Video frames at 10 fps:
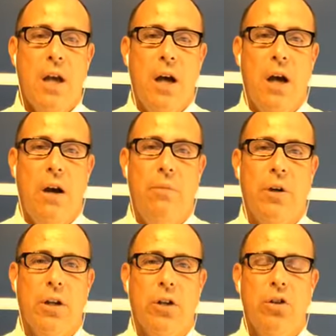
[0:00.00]

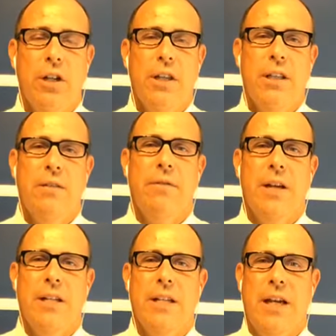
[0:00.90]
Looking at the
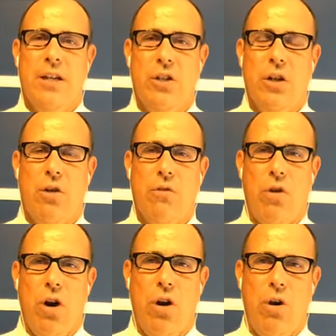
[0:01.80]
investigation
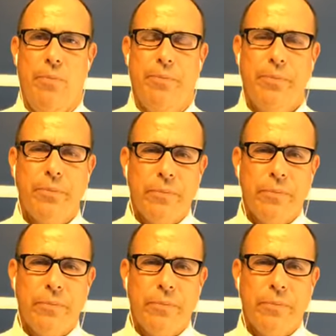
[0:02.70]
overall,